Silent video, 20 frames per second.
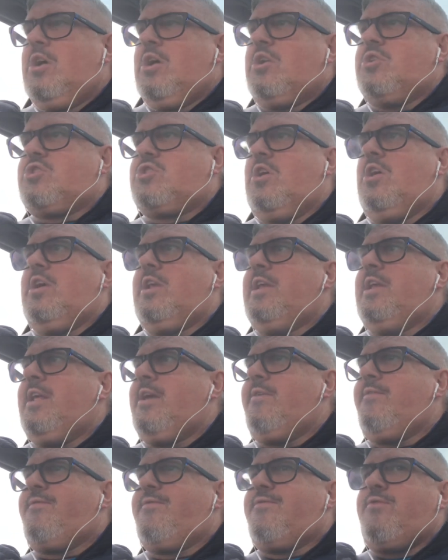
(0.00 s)

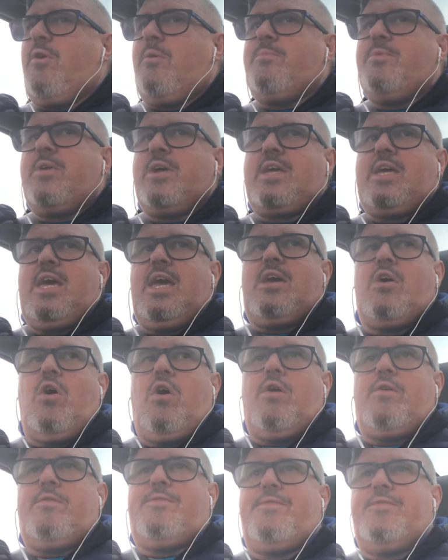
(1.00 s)
Certainly from the
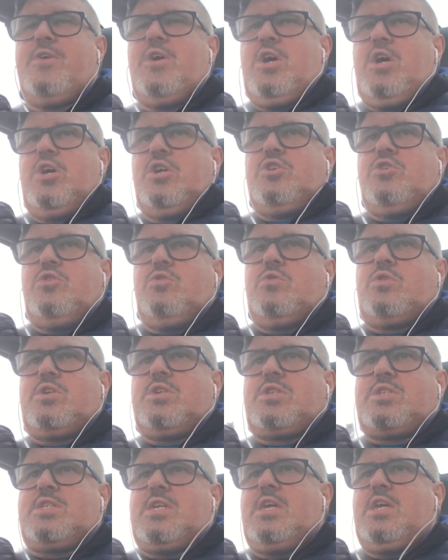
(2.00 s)
kickoff, you
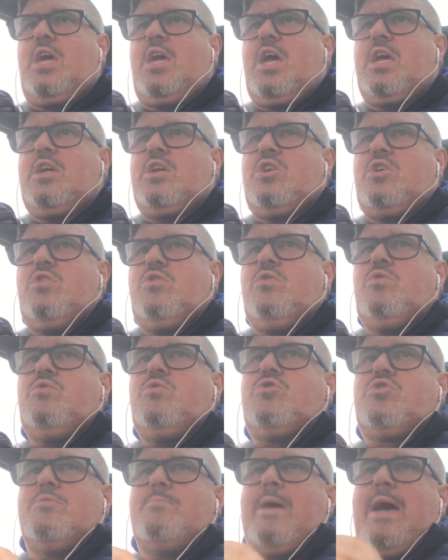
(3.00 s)
could see a
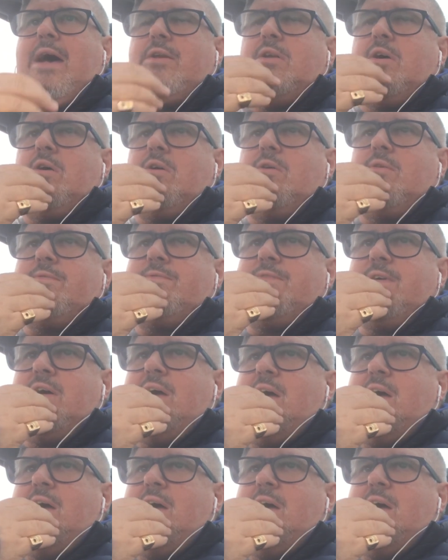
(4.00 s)
huge amount of